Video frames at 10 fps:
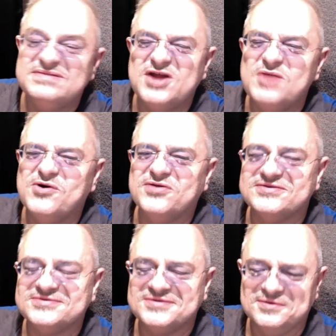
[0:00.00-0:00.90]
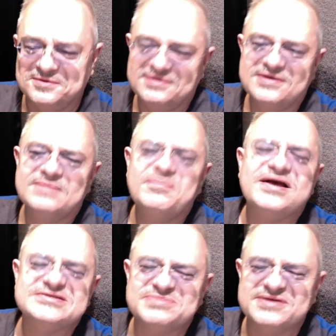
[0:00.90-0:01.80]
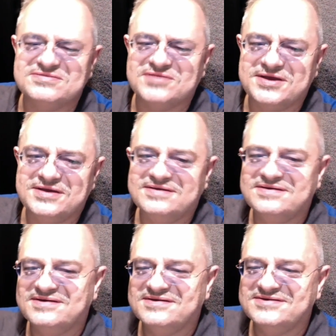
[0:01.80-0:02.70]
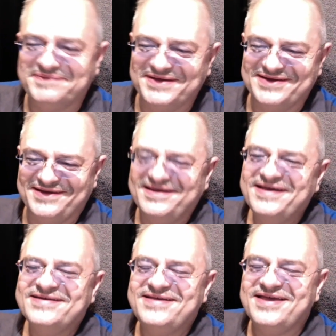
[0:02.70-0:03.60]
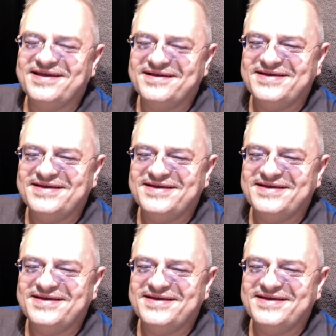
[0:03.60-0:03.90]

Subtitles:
But no more than 2, possibly, depending